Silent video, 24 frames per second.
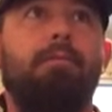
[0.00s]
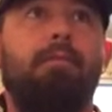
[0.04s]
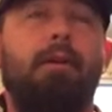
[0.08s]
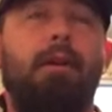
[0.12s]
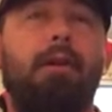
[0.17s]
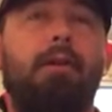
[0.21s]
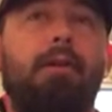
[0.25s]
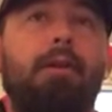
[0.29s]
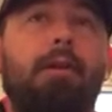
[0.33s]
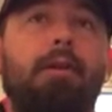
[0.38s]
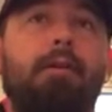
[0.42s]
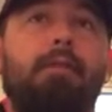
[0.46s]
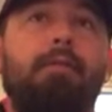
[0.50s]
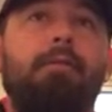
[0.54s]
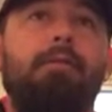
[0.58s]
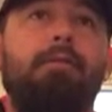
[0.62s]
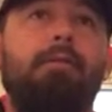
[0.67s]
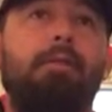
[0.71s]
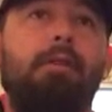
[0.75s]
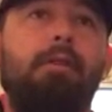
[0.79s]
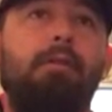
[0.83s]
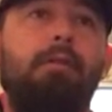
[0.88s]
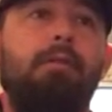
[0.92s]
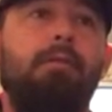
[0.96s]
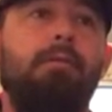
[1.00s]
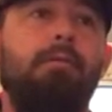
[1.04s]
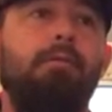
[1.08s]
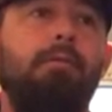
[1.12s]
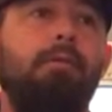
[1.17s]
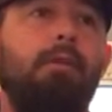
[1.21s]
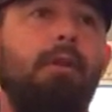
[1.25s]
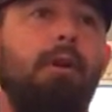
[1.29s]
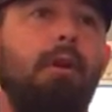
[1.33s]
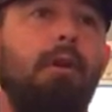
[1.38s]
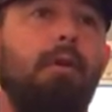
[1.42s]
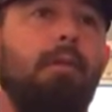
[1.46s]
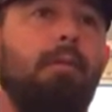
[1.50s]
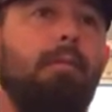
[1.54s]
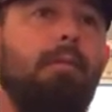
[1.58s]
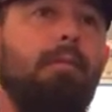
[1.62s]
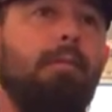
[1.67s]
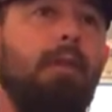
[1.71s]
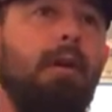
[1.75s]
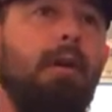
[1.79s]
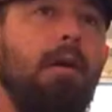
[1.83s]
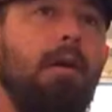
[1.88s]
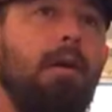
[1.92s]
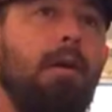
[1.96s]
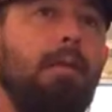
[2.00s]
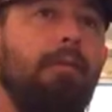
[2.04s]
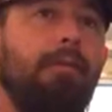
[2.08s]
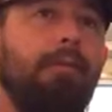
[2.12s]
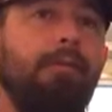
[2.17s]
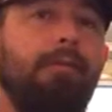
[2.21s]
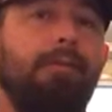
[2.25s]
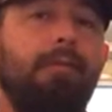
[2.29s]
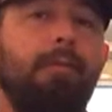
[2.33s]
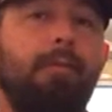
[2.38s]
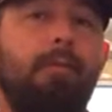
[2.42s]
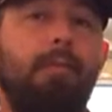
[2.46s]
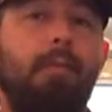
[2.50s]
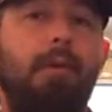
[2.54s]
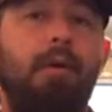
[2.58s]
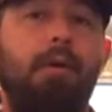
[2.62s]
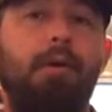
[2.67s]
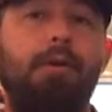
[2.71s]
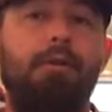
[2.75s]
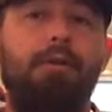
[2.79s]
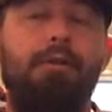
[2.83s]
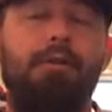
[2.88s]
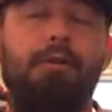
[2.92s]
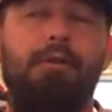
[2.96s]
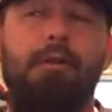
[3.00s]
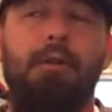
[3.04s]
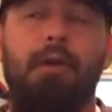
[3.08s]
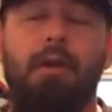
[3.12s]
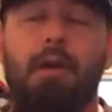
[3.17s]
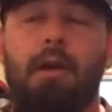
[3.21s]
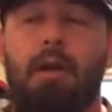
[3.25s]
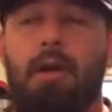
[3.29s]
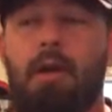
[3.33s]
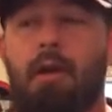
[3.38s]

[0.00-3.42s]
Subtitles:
right now. So come this March,